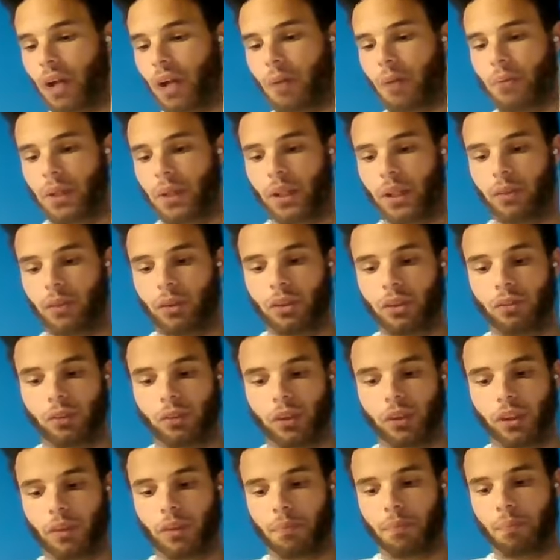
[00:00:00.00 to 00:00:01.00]
I mean, he wasn't
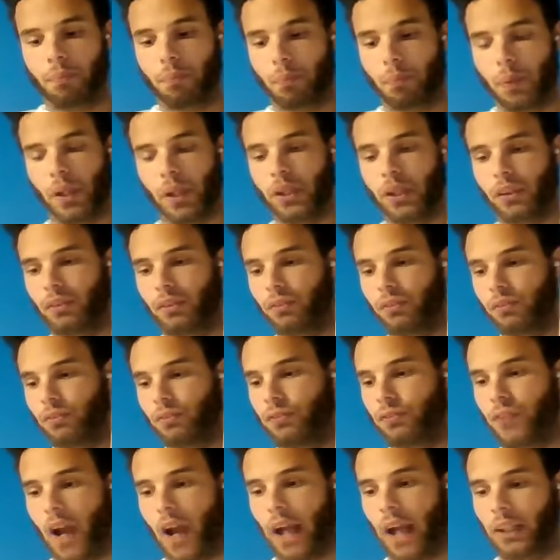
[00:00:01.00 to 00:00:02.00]
really a big
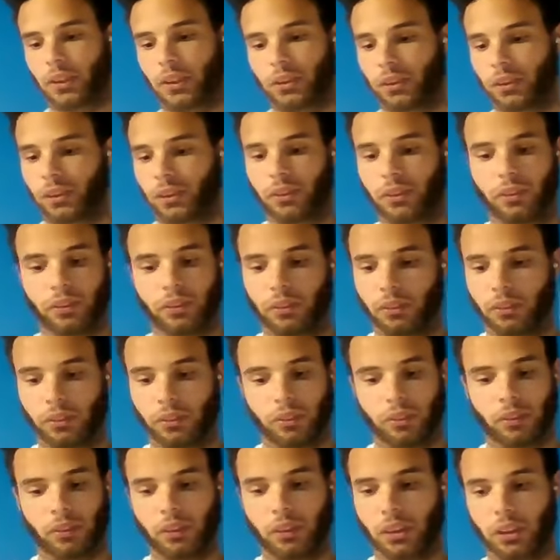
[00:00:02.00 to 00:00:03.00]
factor
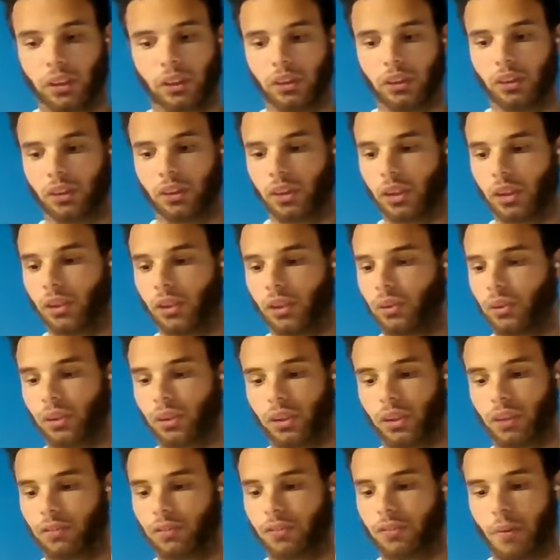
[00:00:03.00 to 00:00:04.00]
in
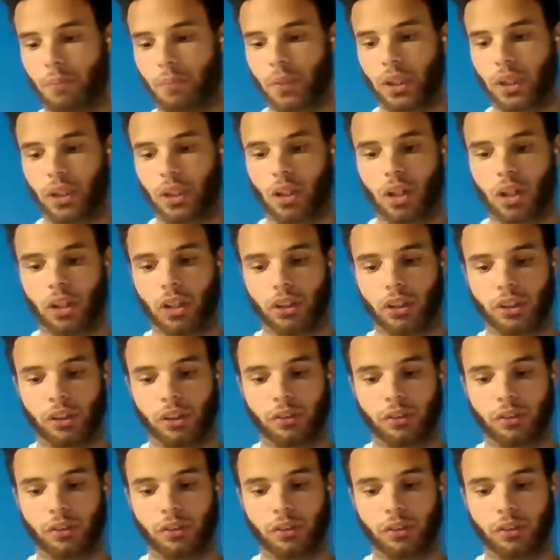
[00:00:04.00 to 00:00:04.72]
Houston, if I'm being honest.